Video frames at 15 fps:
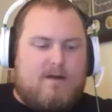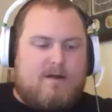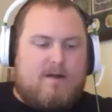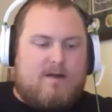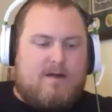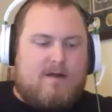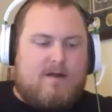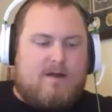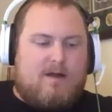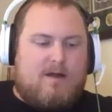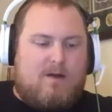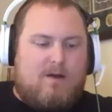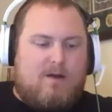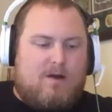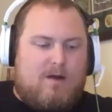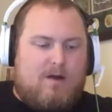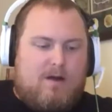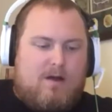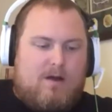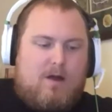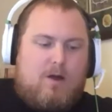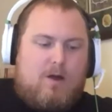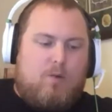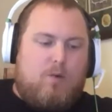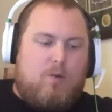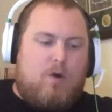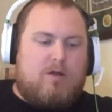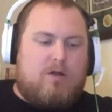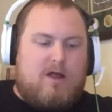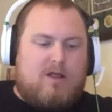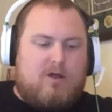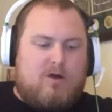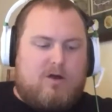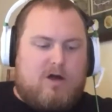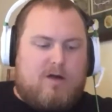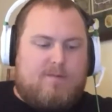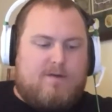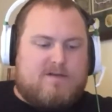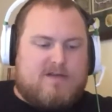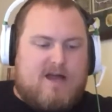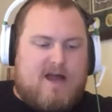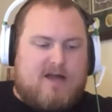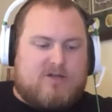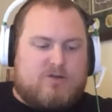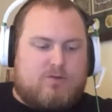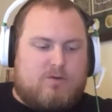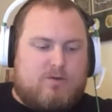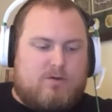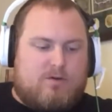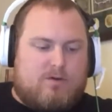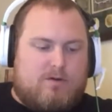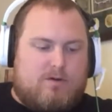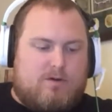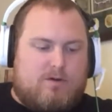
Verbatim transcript: I don't care. While I look up his actual